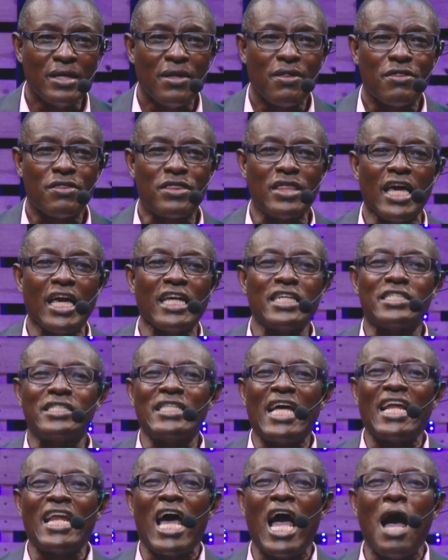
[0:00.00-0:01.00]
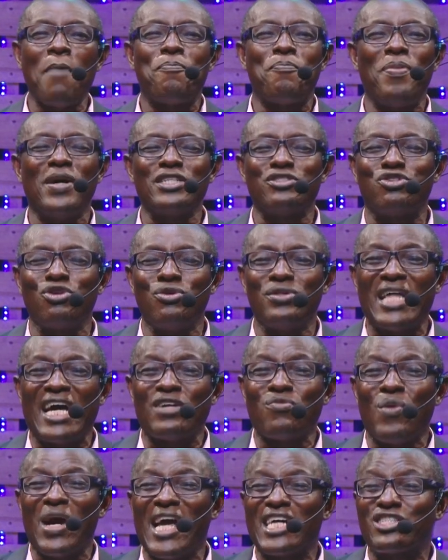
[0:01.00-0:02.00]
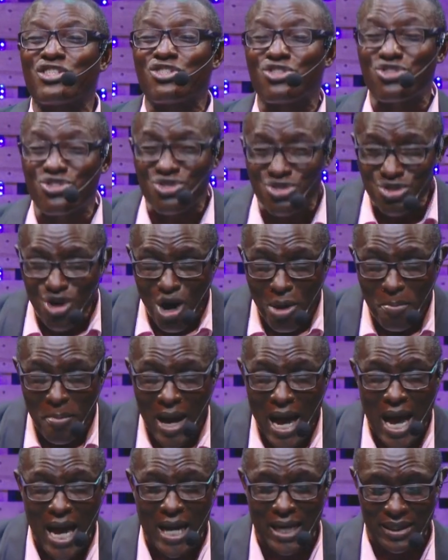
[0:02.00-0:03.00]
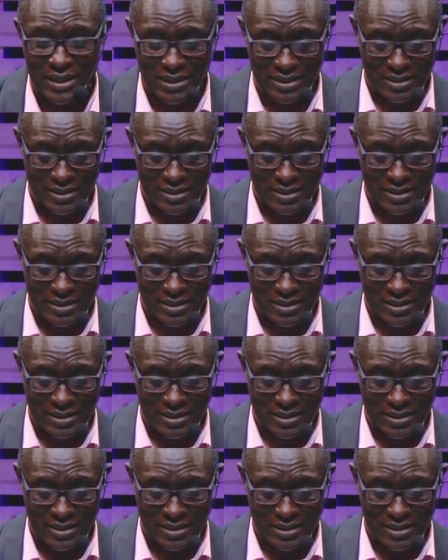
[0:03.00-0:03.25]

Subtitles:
things that happened to you that were so bad,